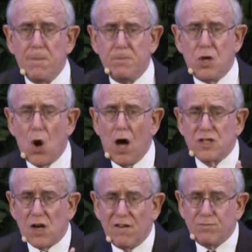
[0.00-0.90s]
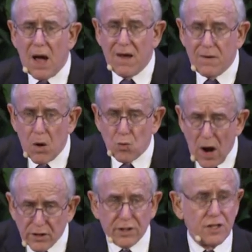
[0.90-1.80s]
because of my
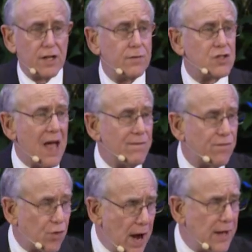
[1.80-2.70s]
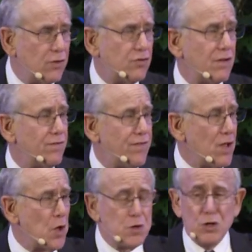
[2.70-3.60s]
relatives and friends and
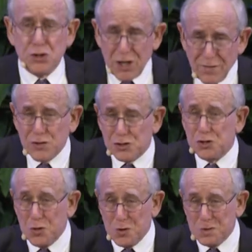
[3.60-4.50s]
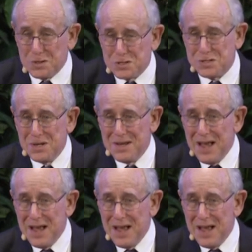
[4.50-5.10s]
fellow yeshiva students.